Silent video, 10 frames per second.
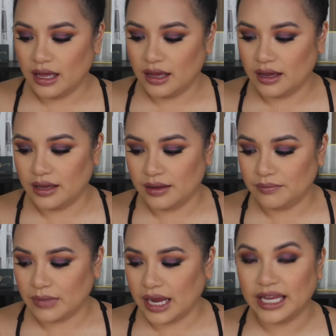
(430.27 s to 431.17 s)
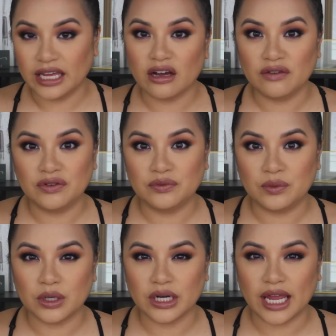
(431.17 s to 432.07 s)
um, I get off of
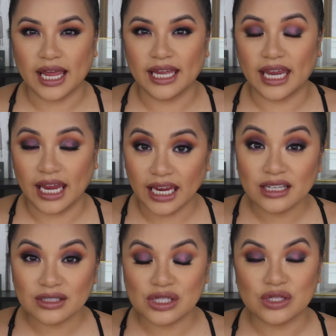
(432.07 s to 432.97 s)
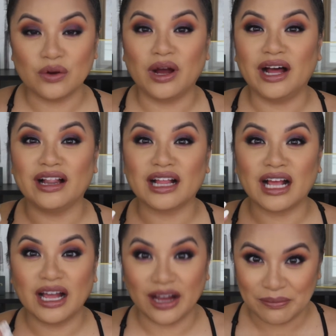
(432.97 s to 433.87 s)
work at 8, so I'll
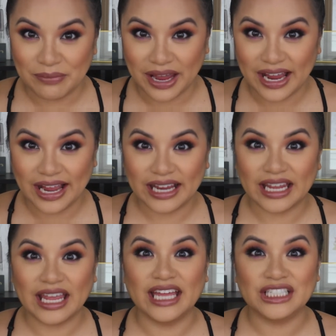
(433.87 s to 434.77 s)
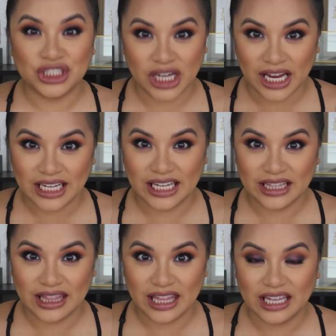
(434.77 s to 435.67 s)
come back and check
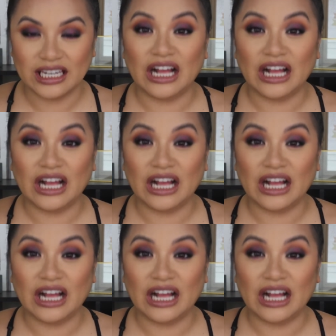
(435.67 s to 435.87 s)
in then.